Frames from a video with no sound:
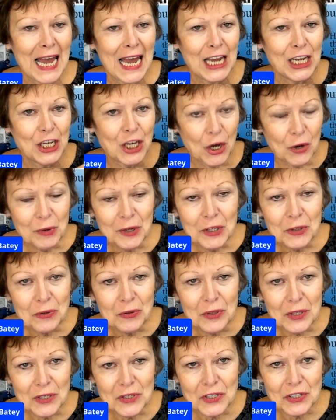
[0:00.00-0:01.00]
Going through
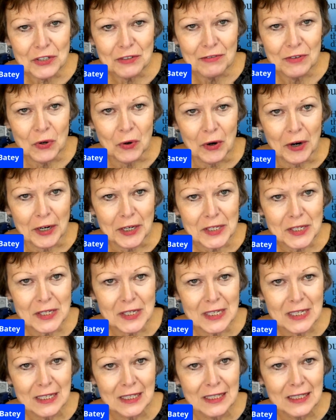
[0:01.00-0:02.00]
this
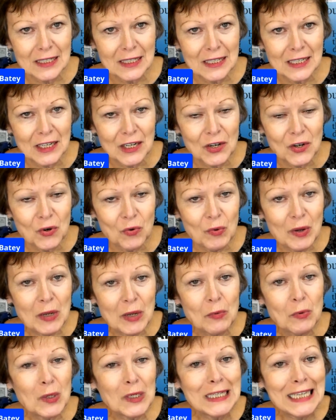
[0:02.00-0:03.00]
divorce, we
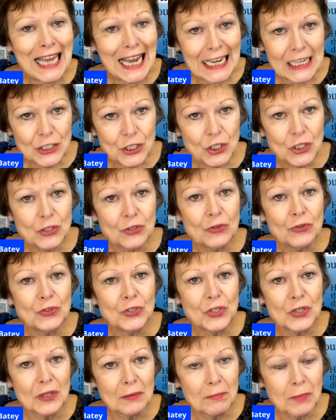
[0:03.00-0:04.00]
will get you
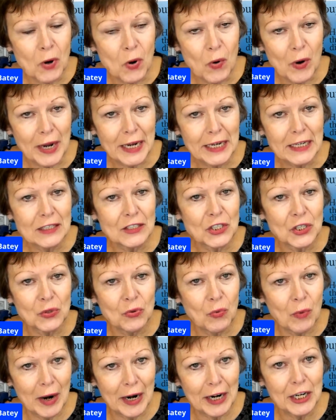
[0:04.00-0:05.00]
to the point to
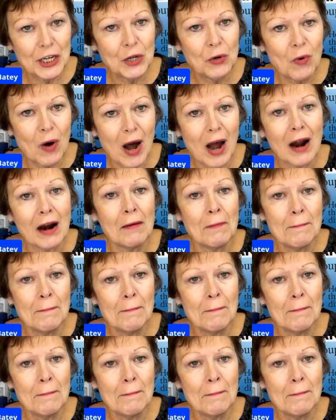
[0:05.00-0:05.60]
where you are